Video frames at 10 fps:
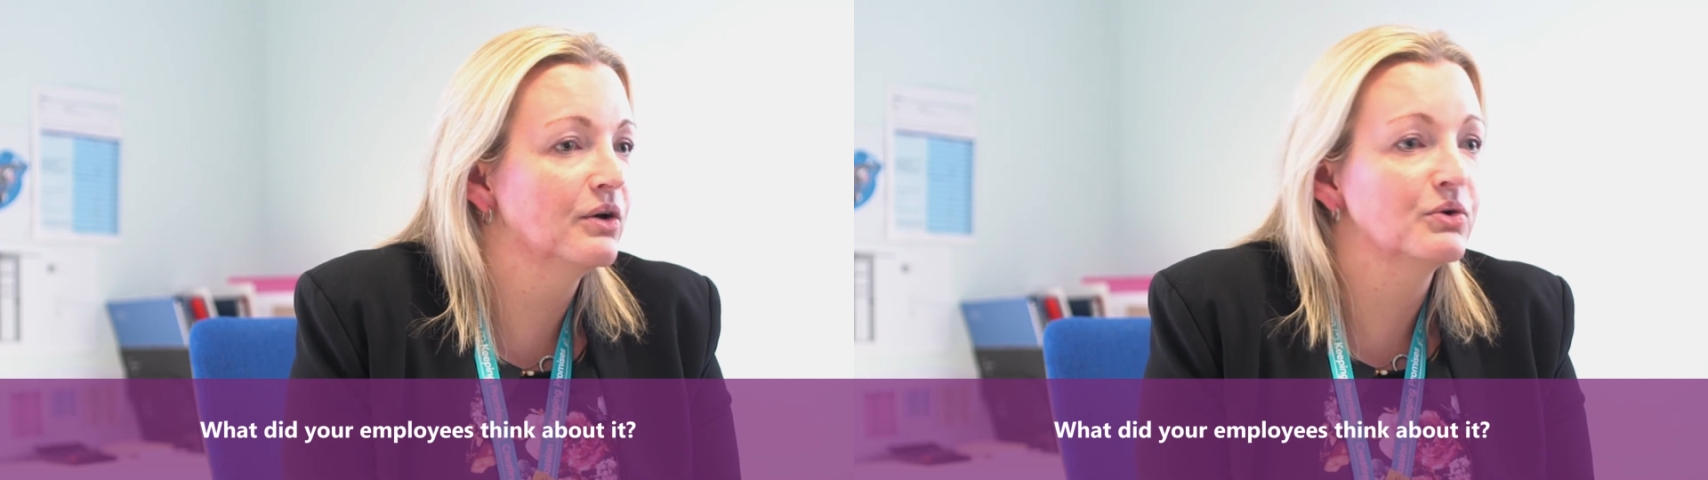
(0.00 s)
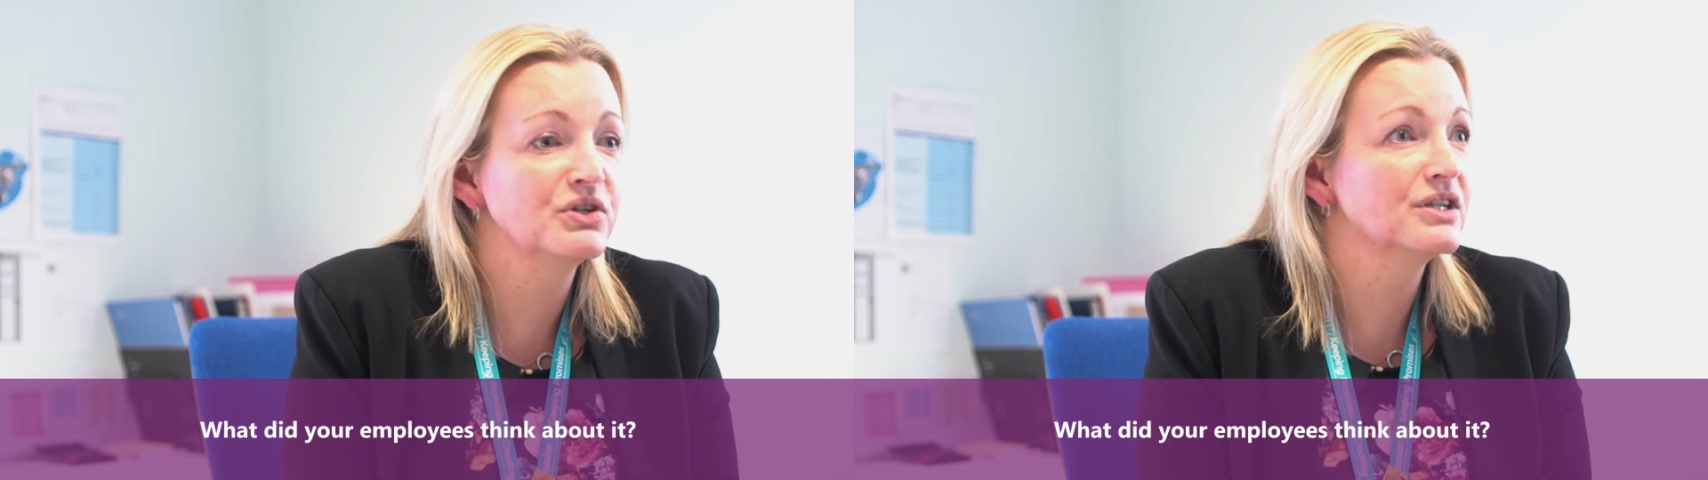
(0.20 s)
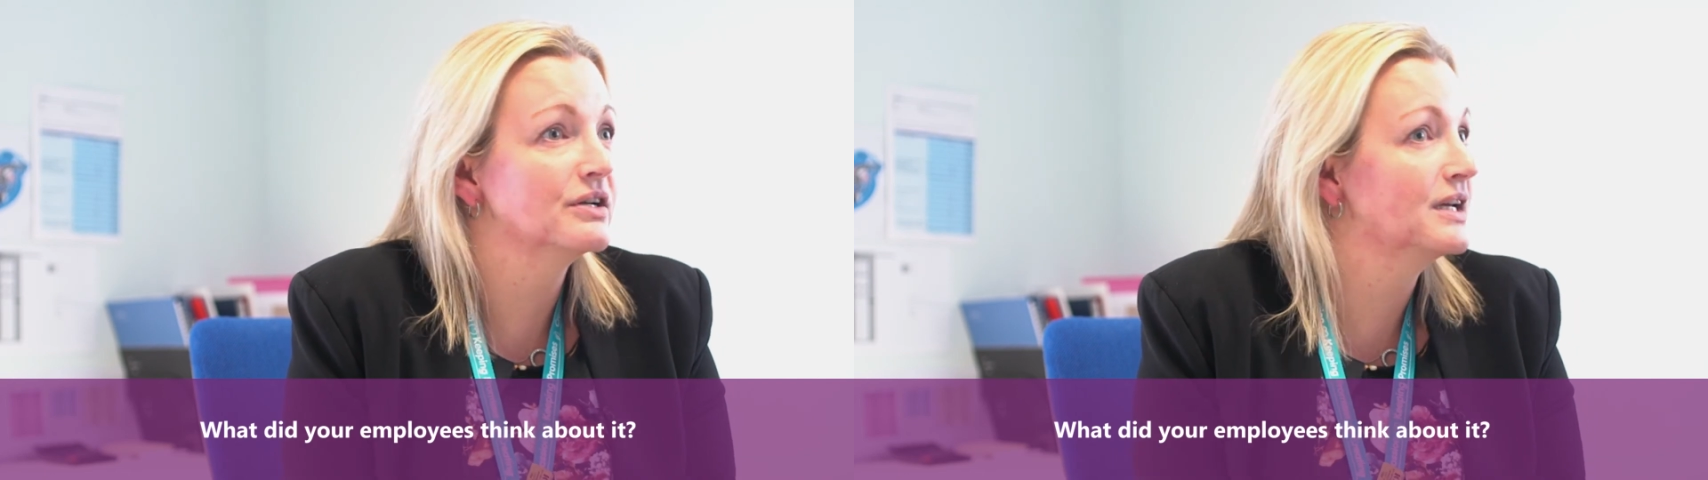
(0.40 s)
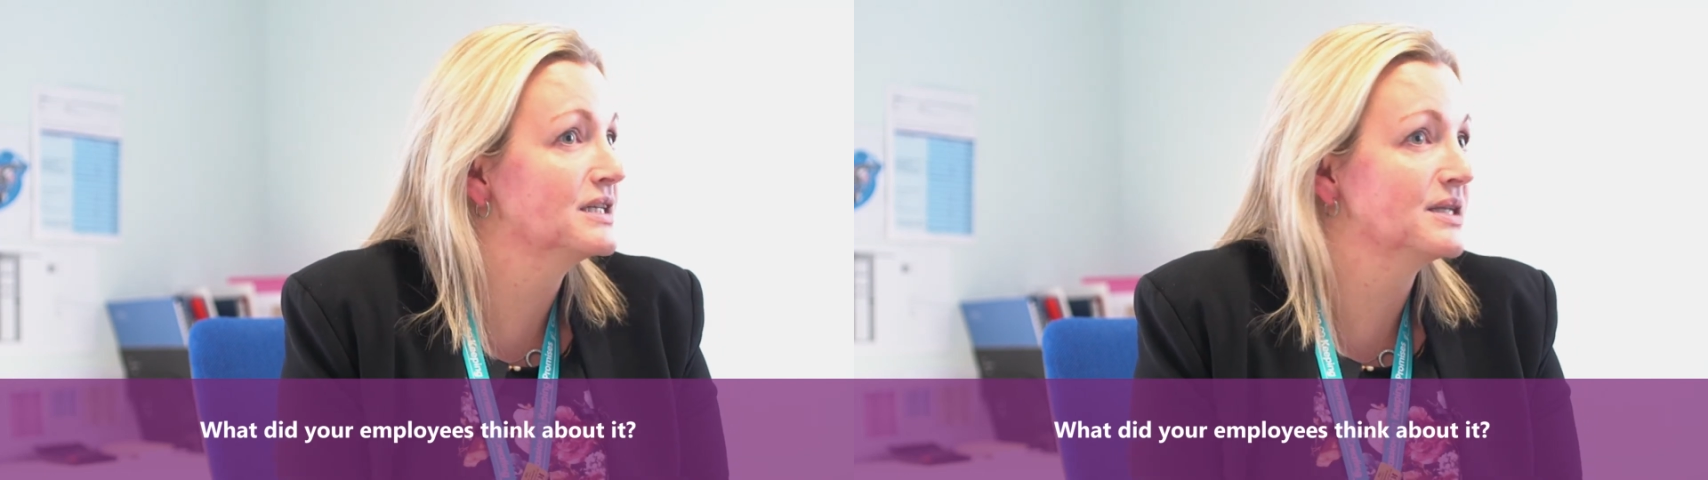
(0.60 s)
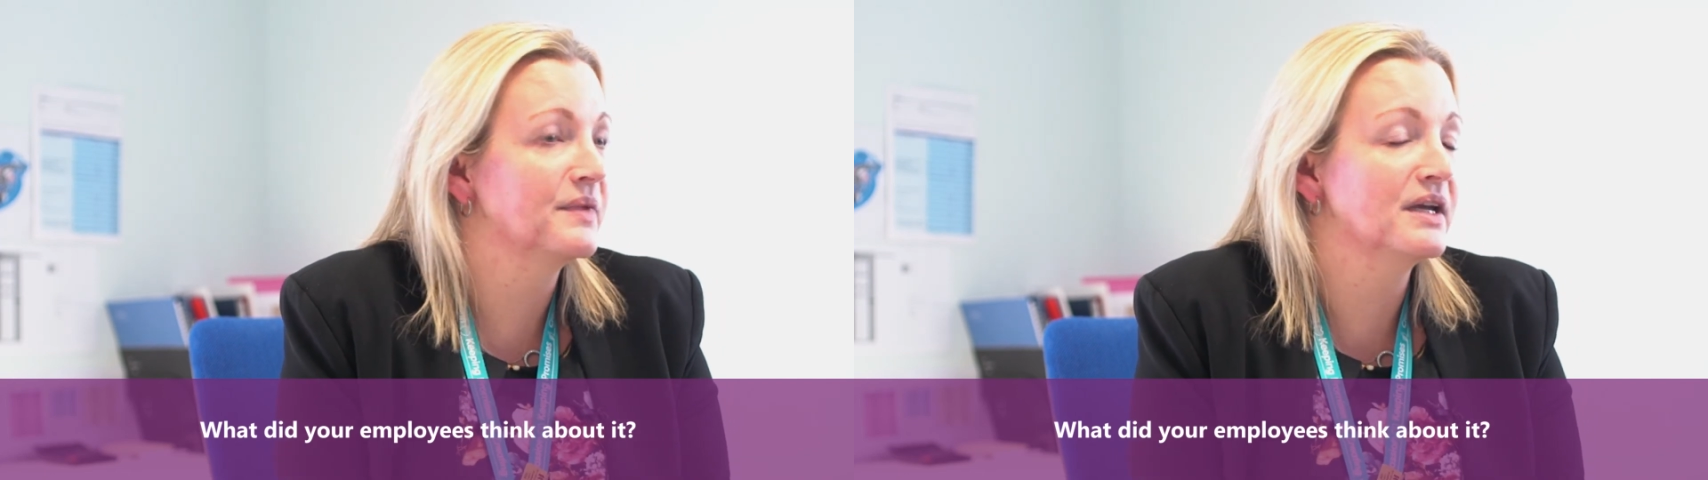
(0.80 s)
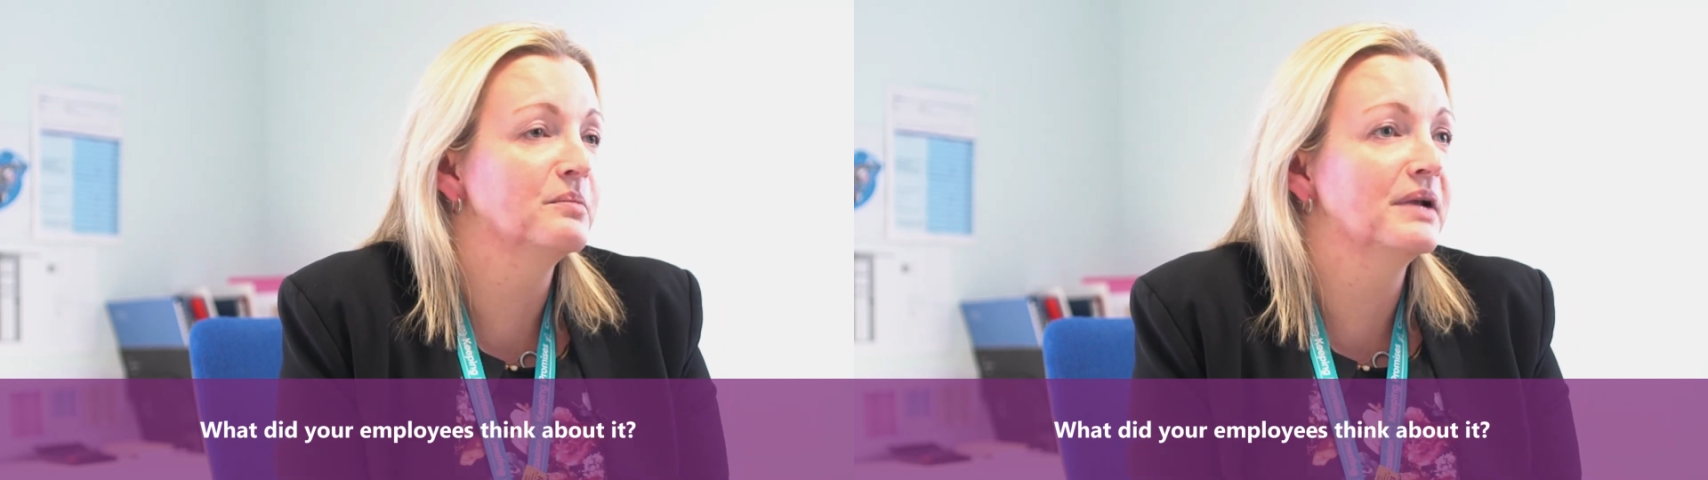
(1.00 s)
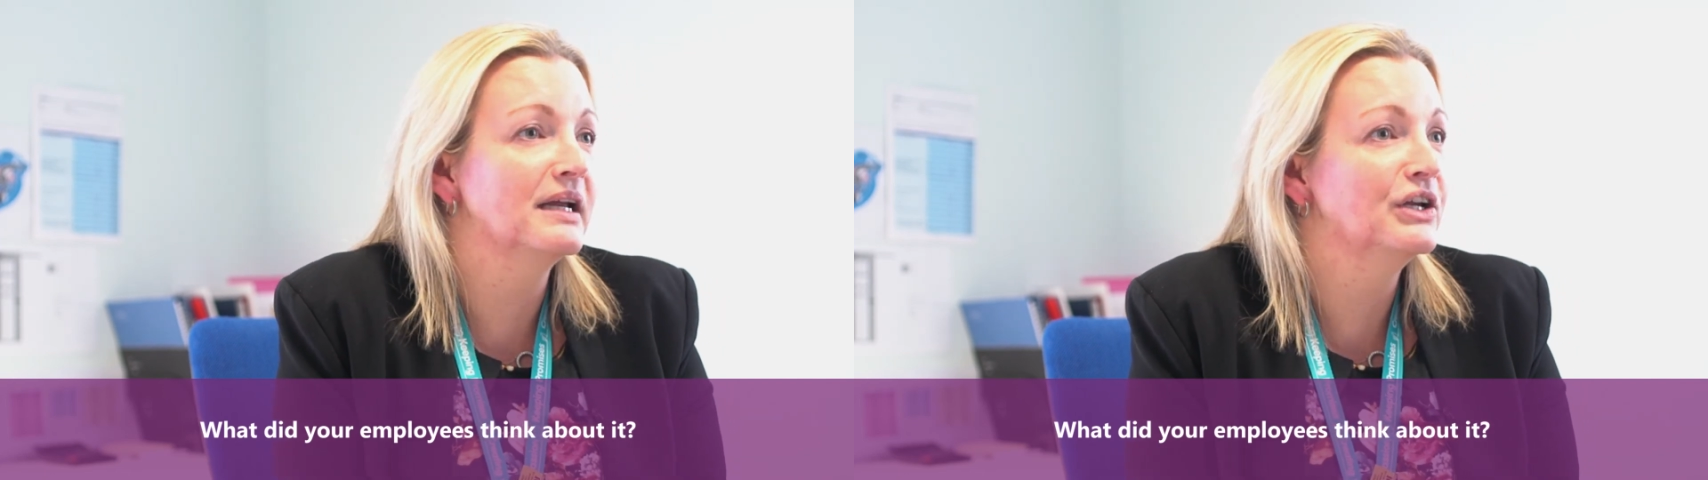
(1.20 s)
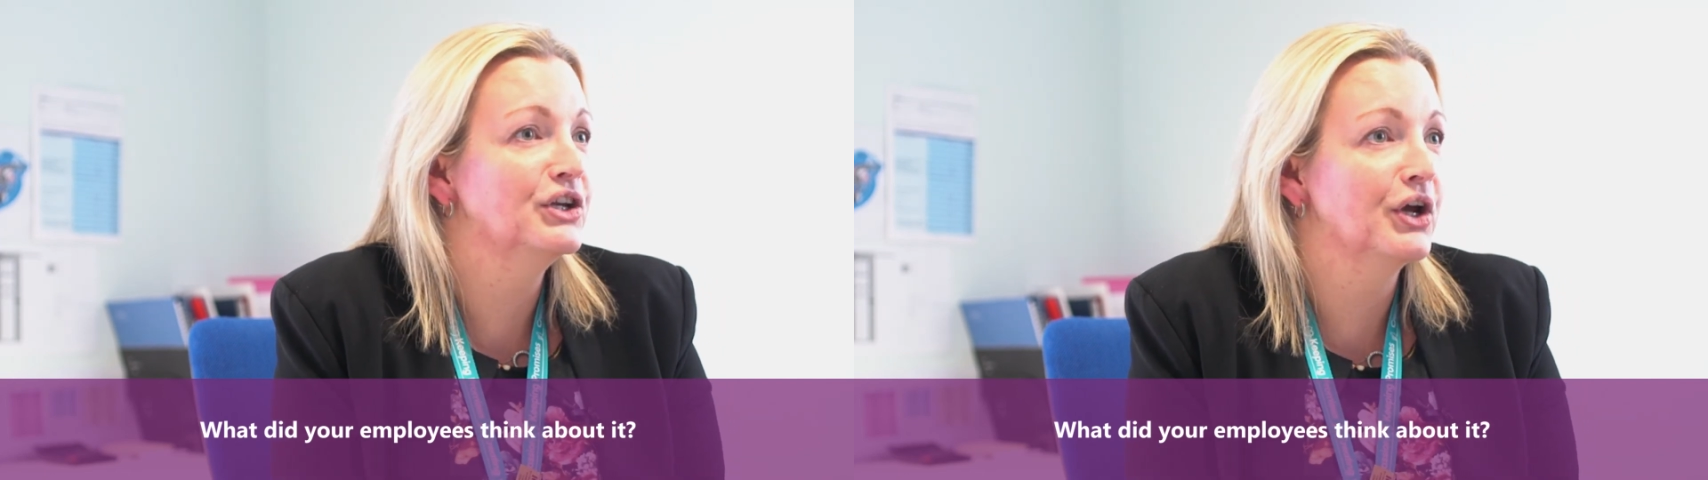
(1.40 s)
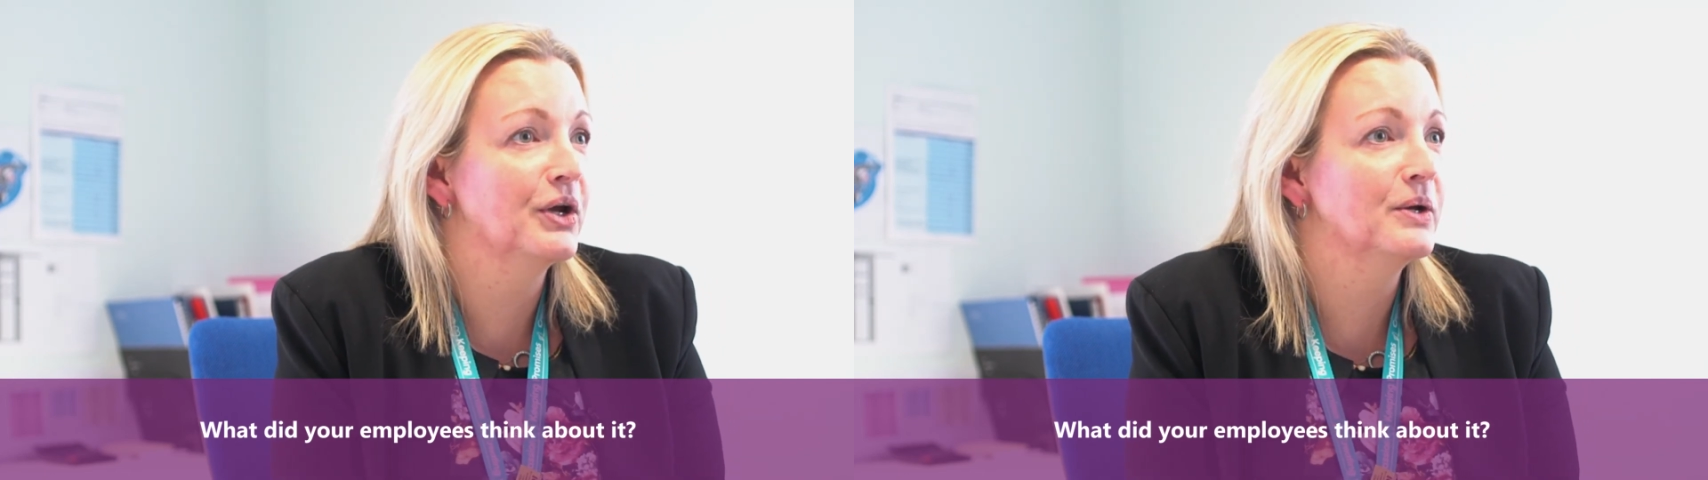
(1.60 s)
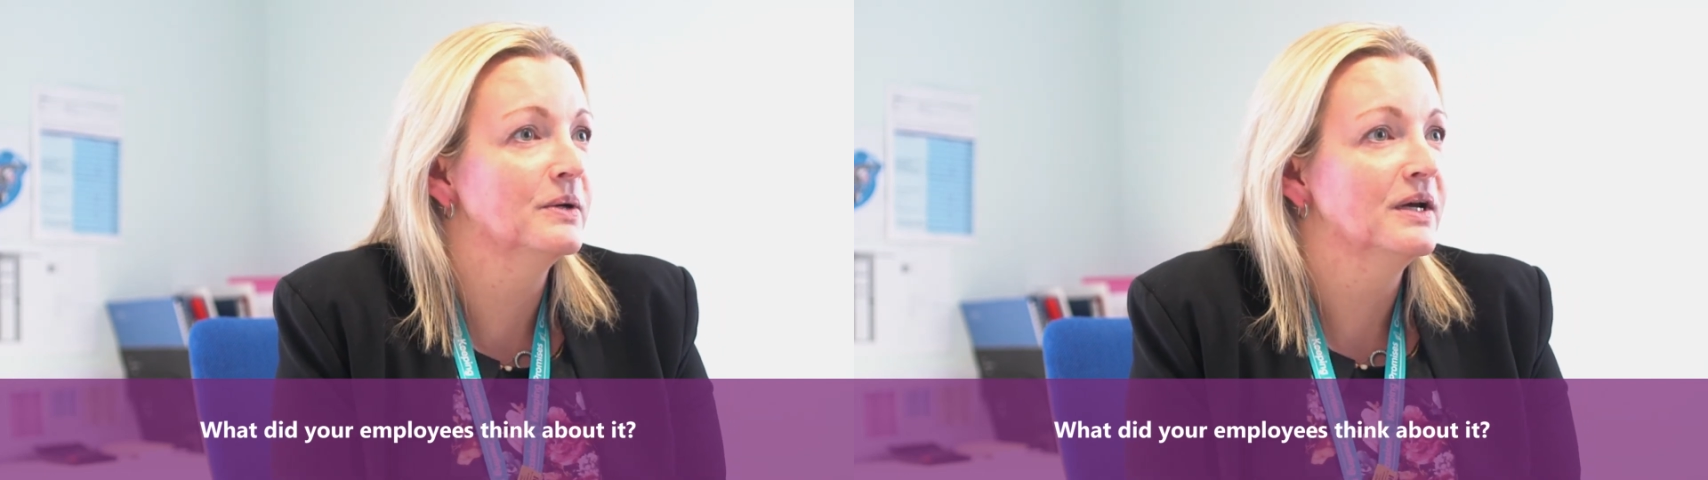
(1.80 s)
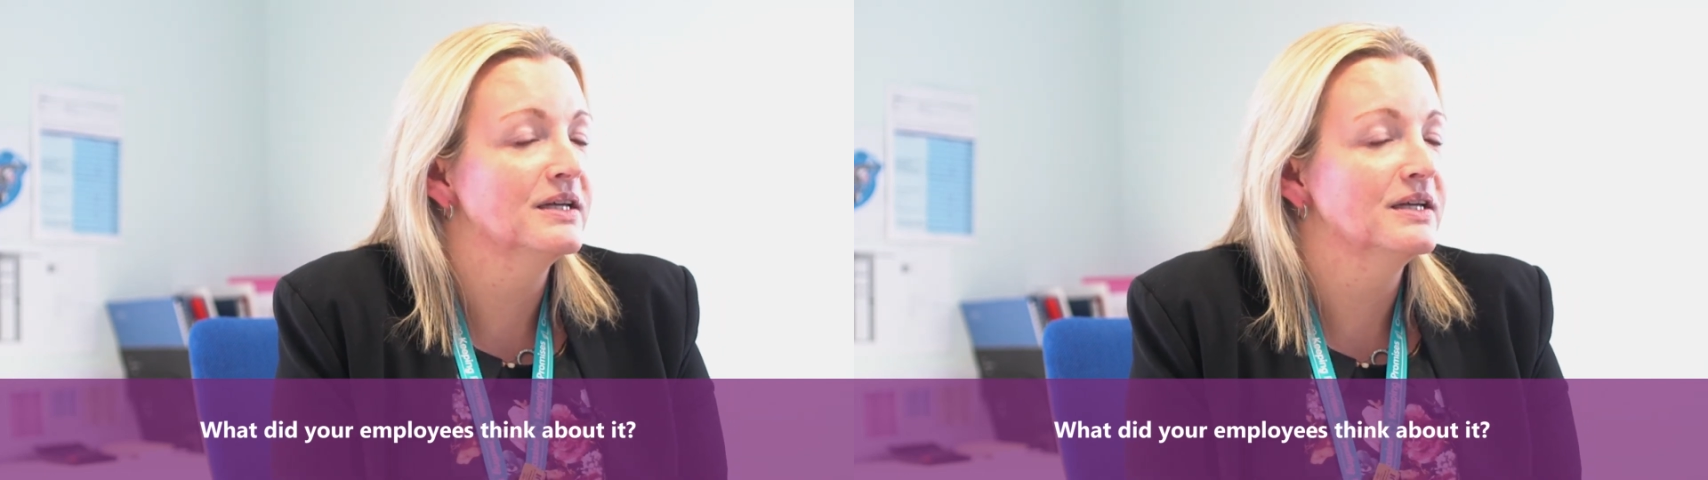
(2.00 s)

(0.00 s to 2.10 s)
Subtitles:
or just looking at something completely new.